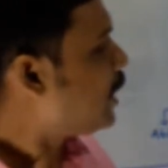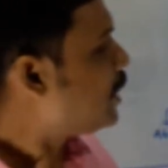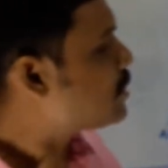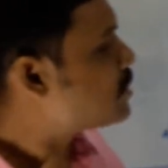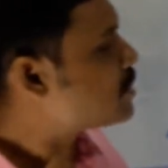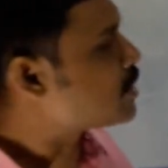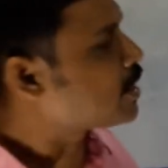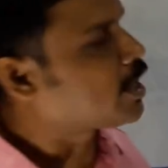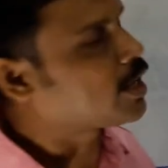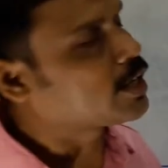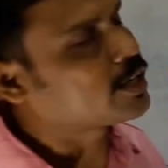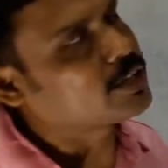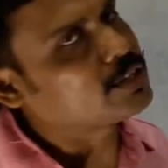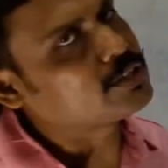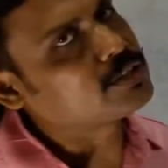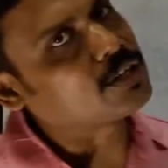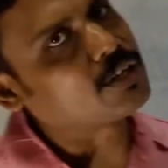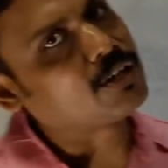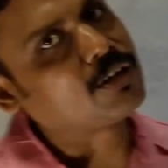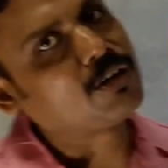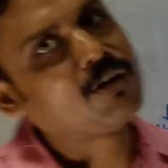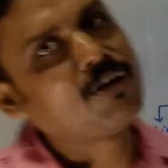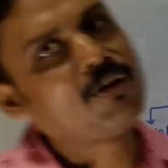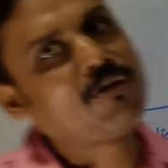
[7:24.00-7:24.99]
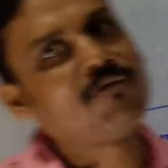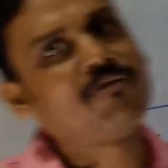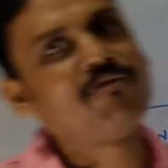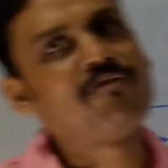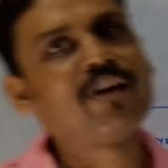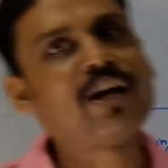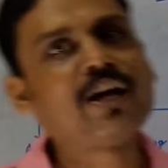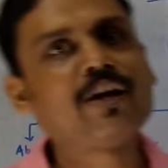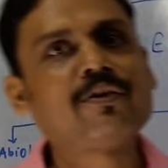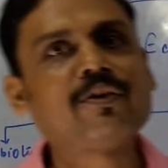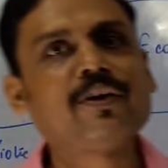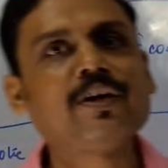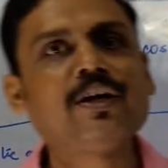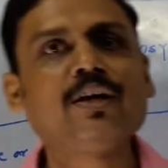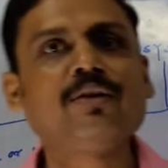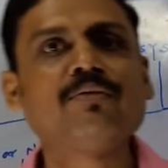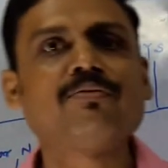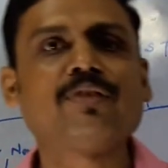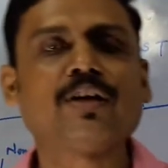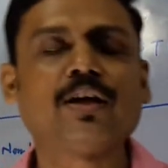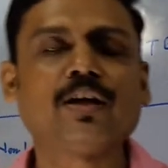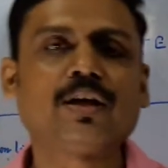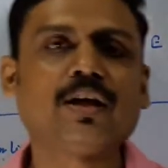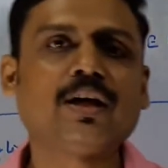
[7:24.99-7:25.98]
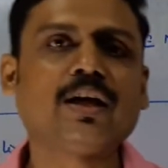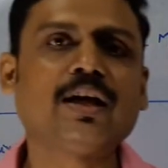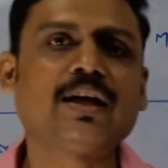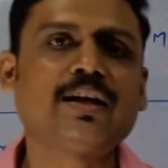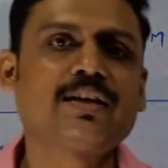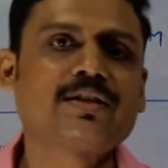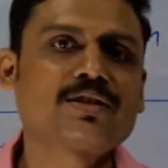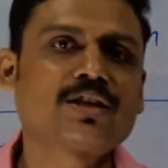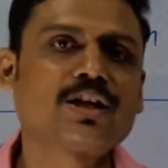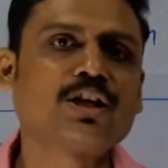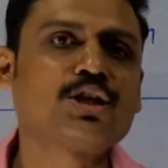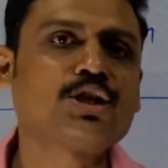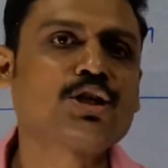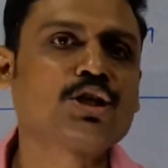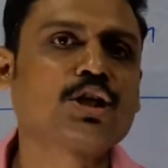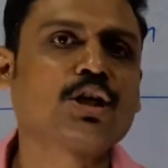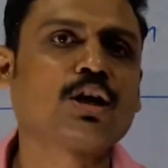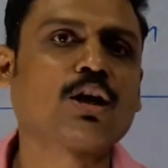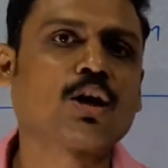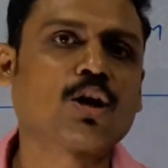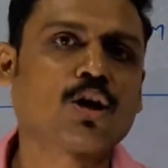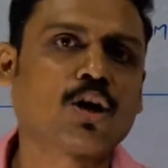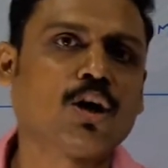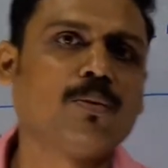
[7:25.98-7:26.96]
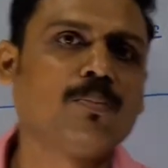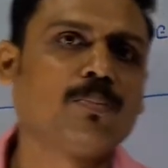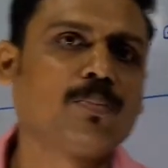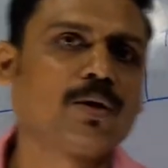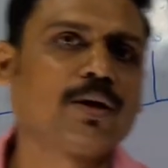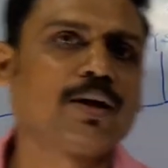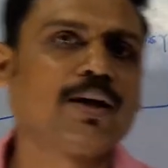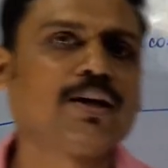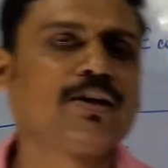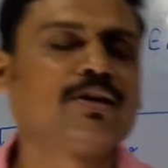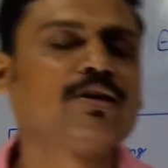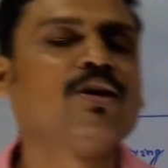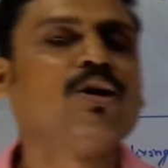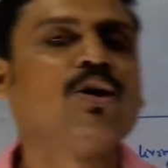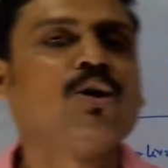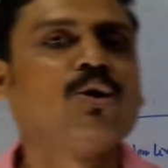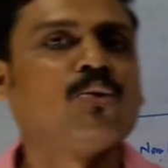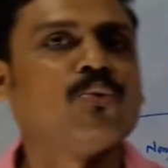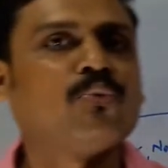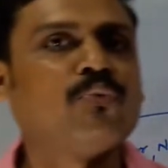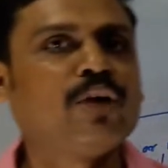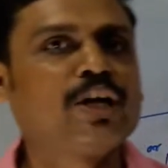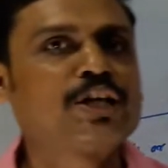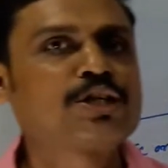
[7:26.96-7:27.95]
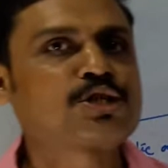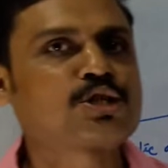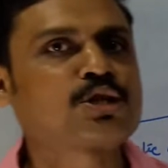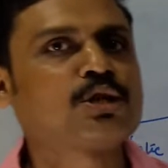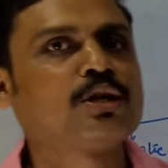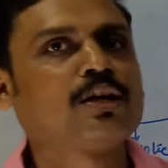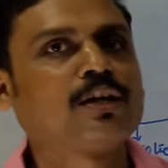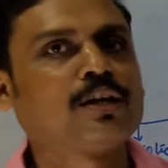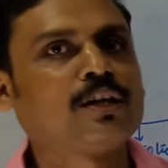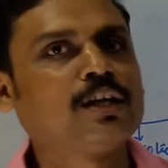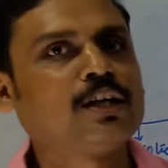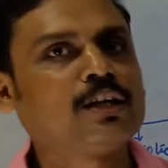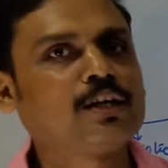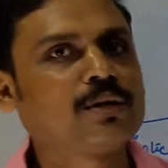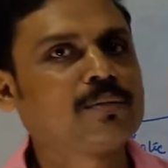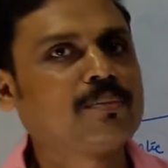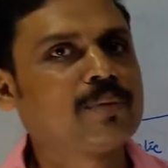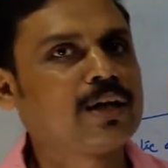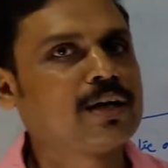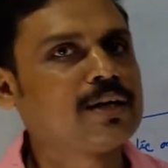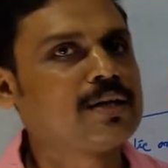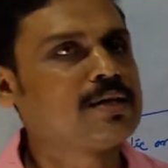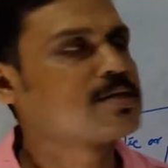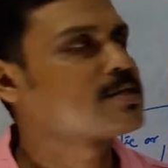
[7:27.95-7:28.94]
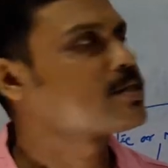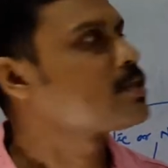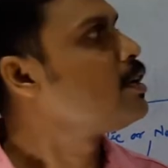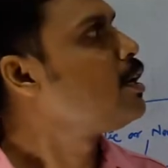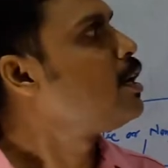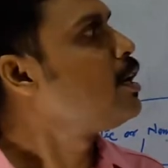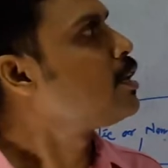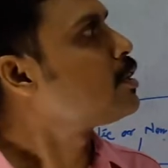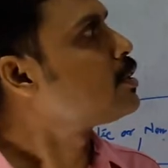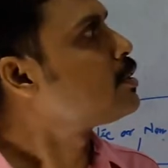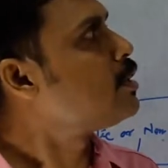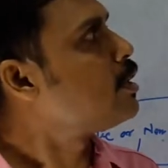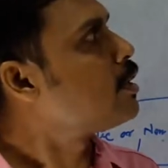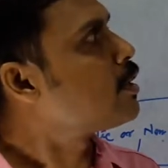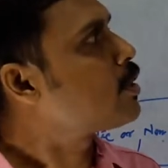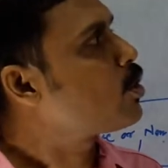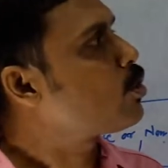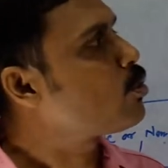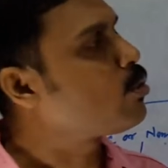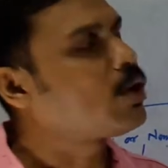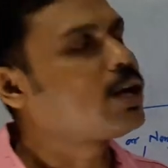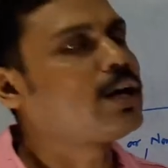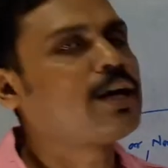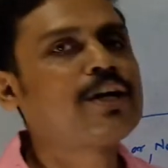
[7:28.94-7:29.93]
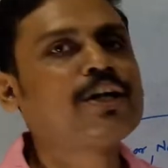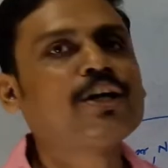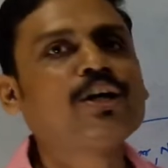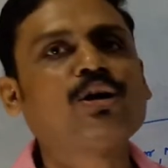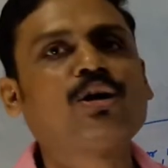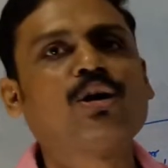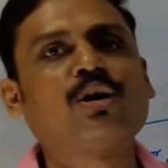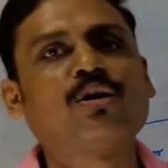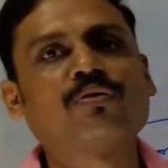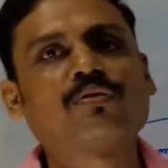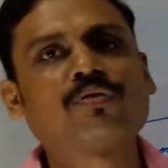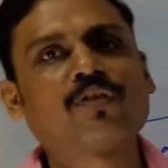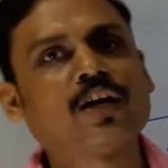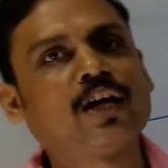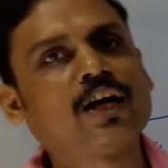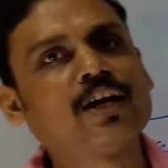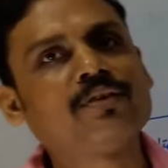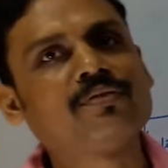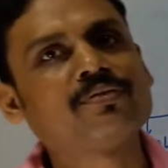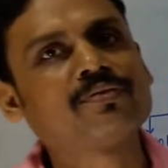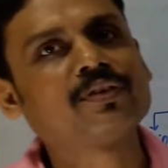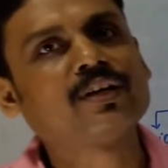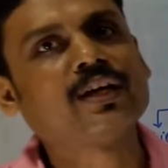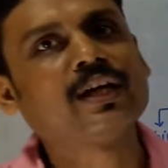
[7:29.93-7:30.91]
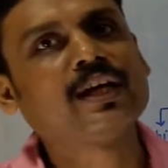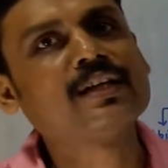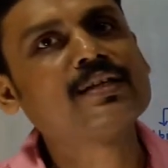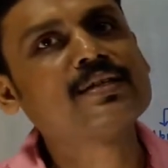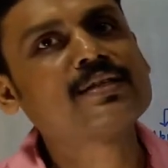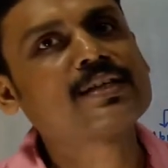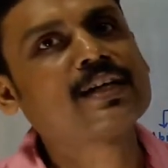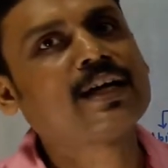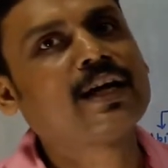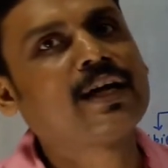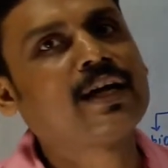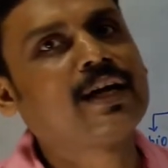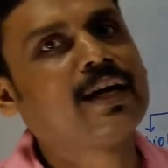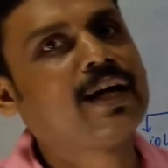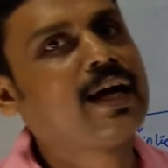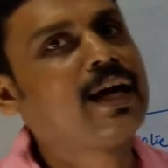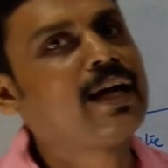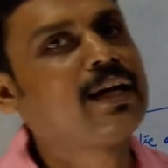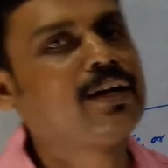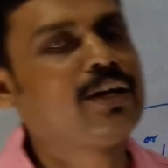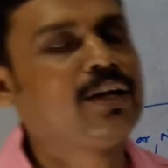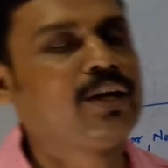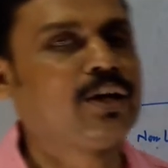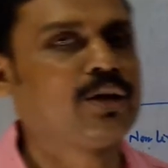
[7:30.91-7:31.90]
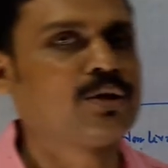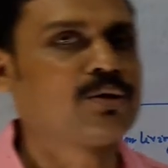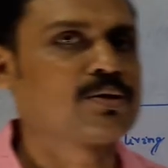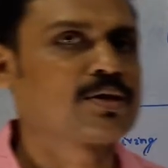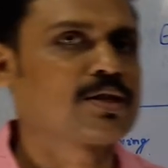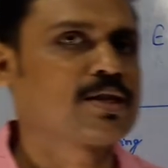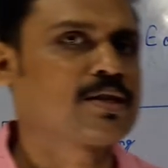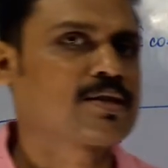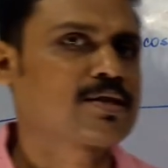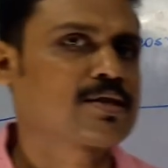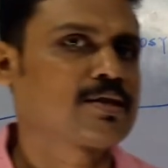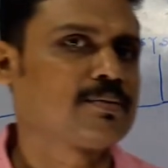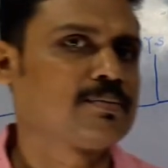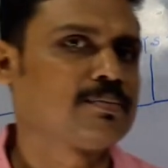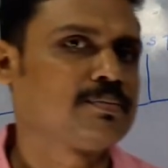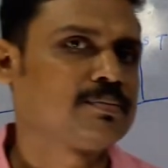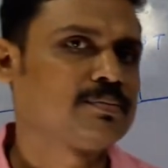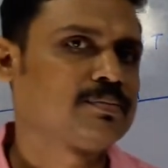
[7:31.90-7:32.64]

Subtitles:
is another very essential component which determines the quality of life inside an ecosystem.